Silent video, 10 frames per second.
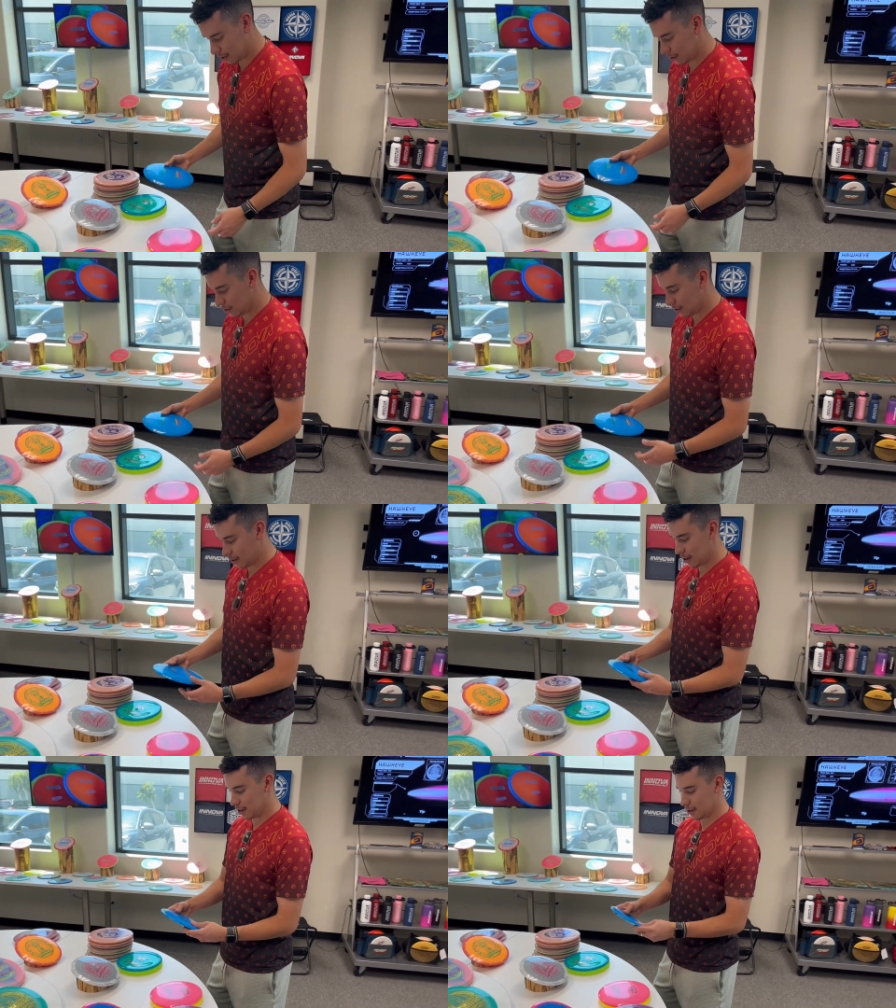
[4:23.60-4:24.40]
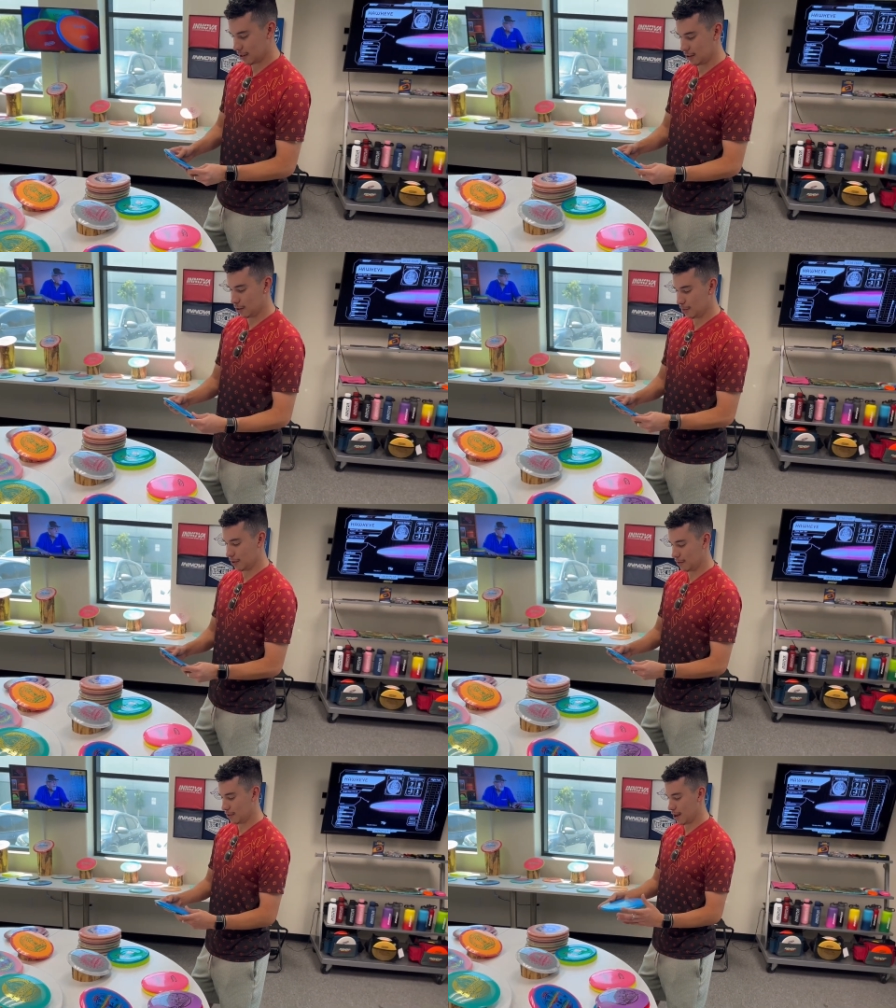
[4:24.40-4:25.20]
I usually like a little bit
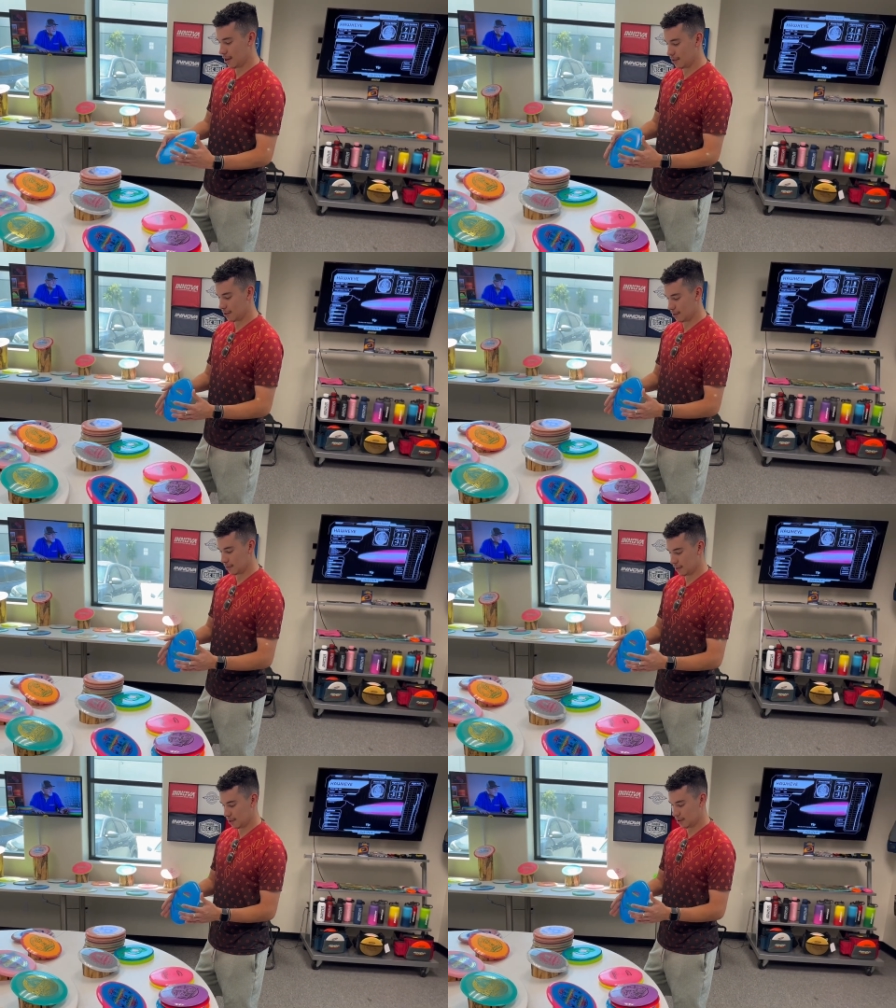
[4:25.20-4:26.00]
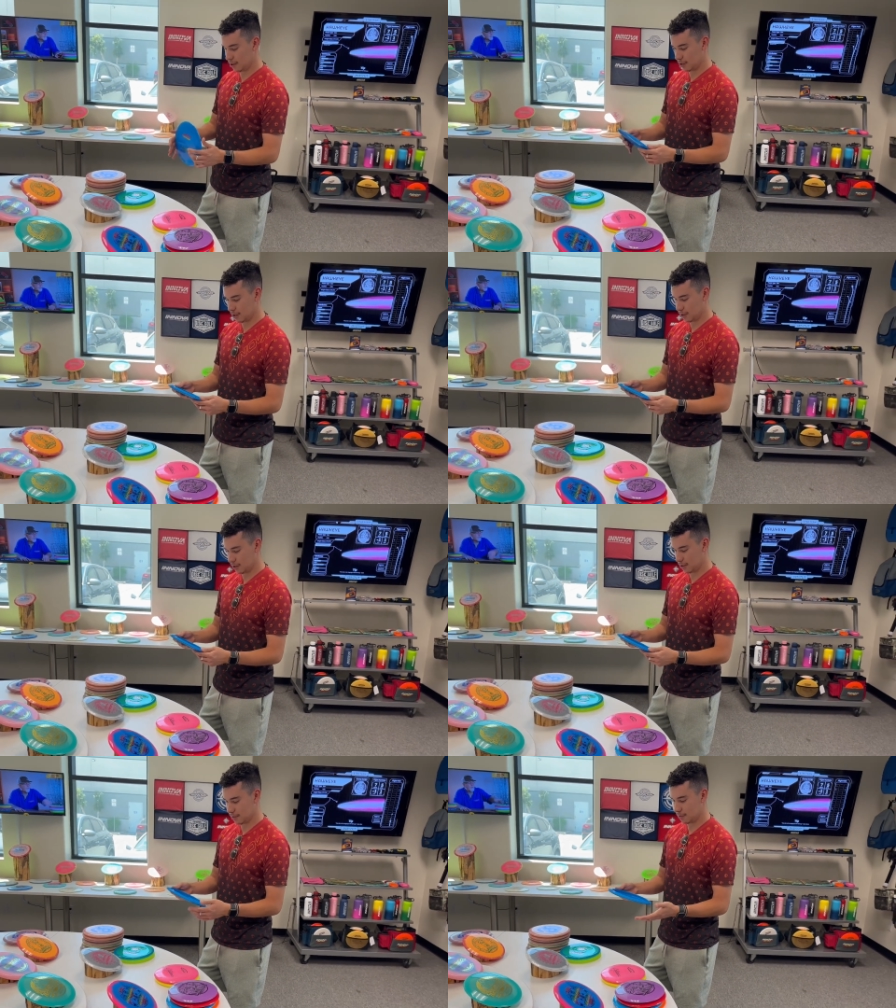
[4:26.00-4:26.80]
flatter and
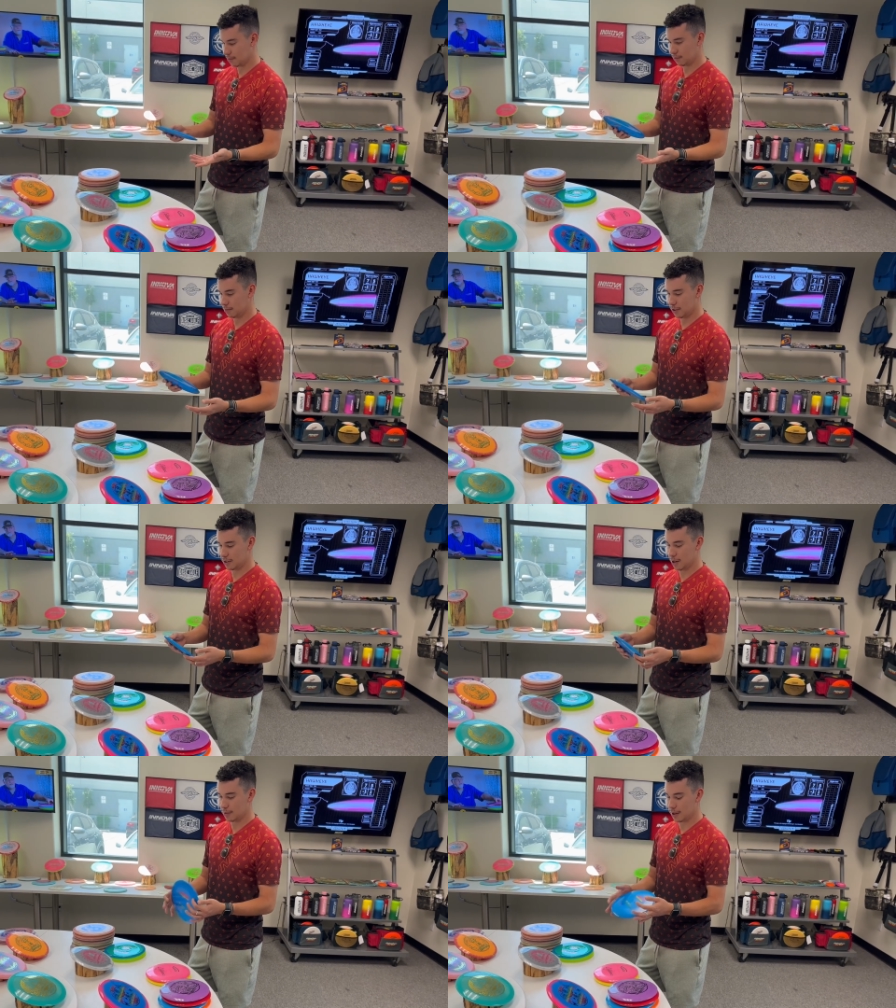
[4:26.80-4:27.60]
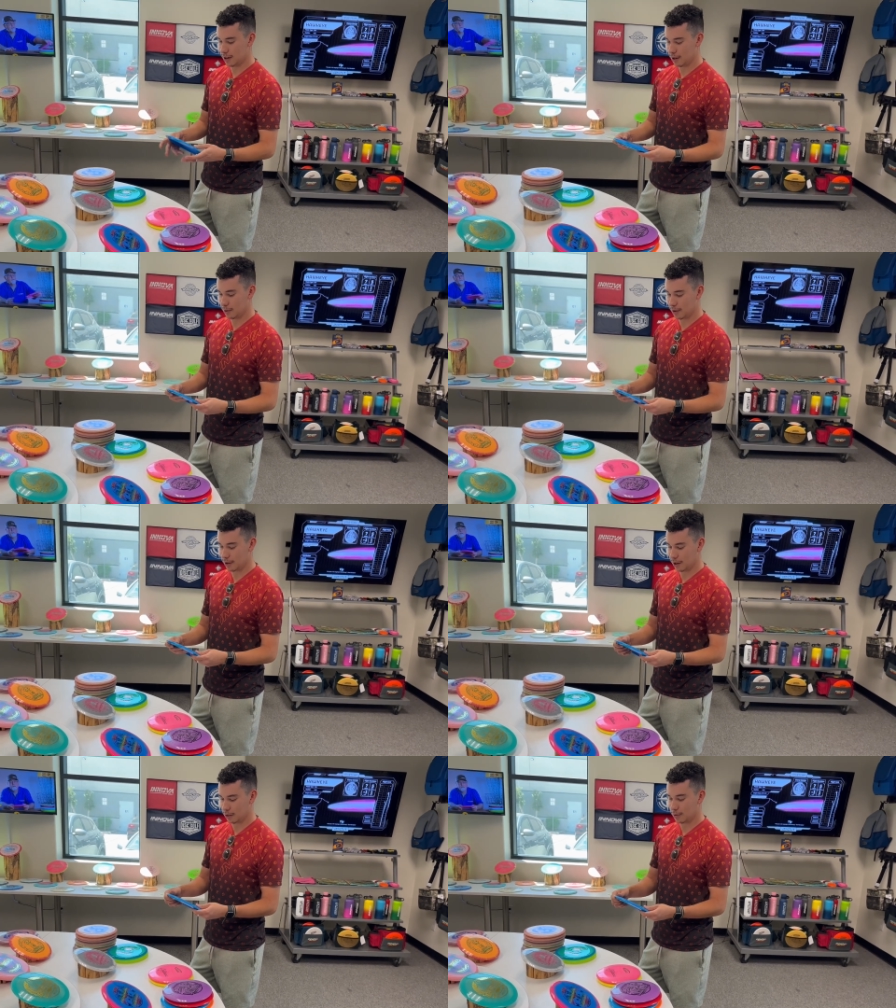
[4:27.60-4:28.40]
just same thing anywhere
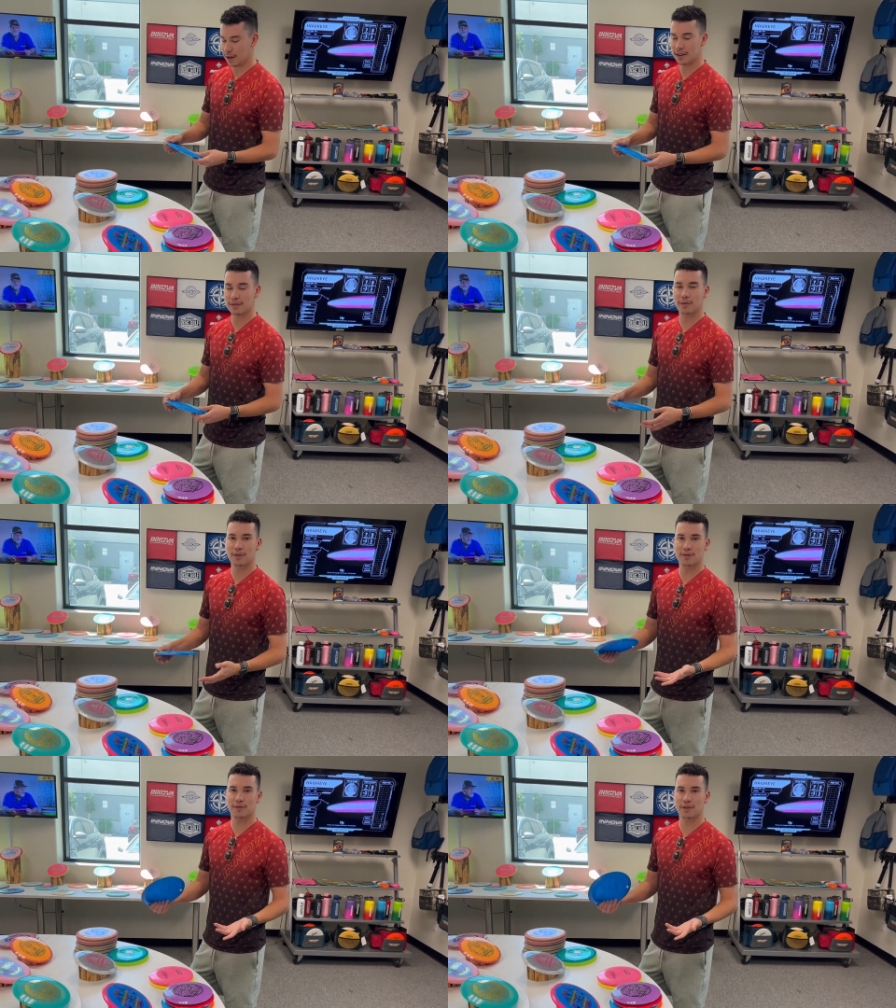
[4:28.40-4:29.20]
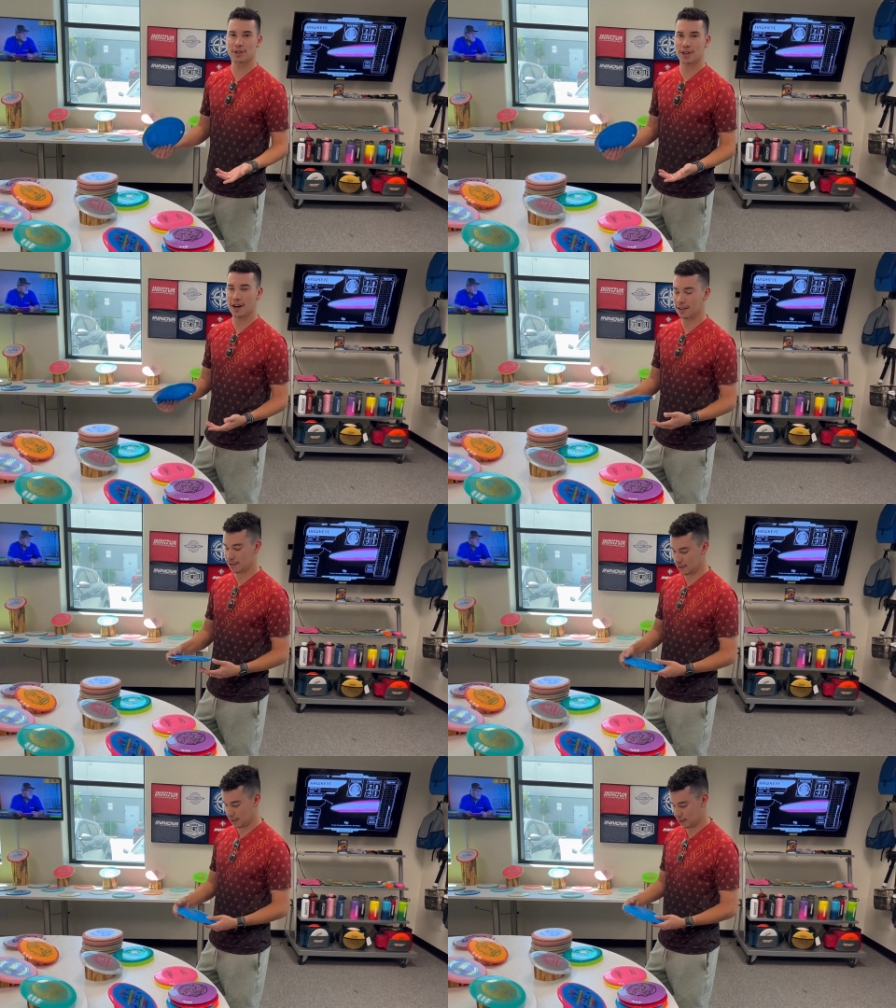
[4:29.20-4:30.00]
like 380, 400 foot
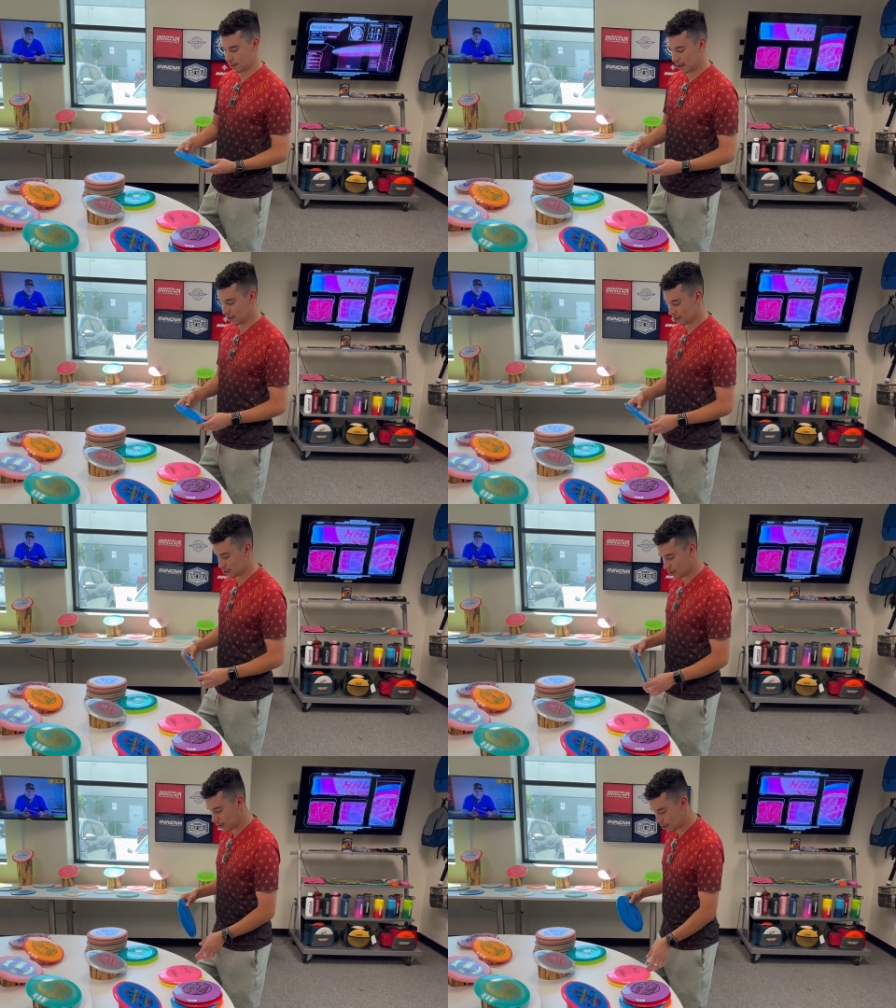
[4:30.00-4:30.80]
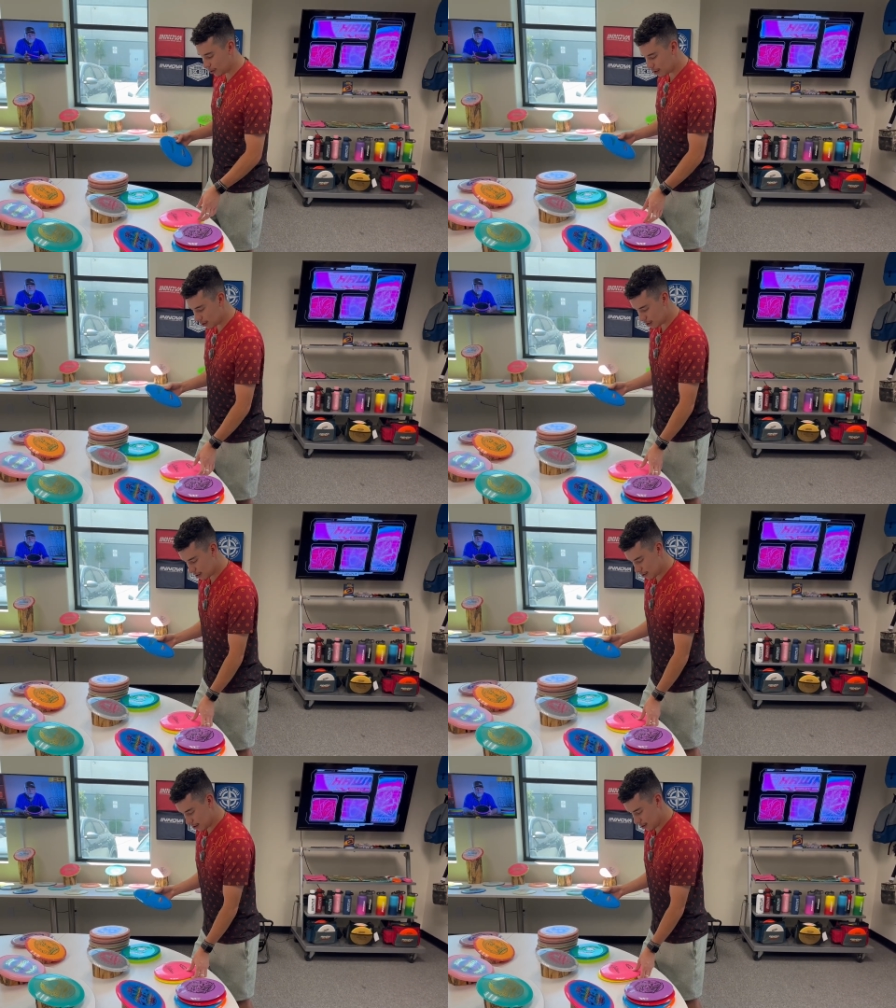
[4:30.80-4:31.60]
shots, great control.
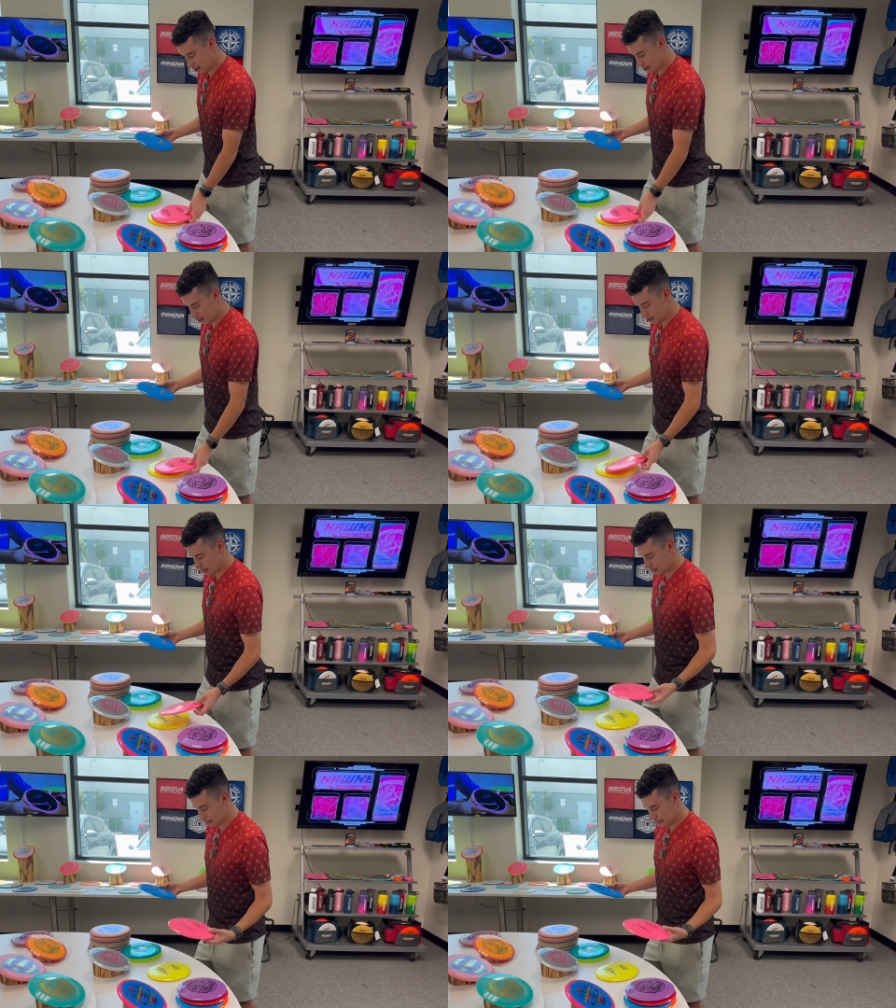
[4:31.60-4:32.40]
Um,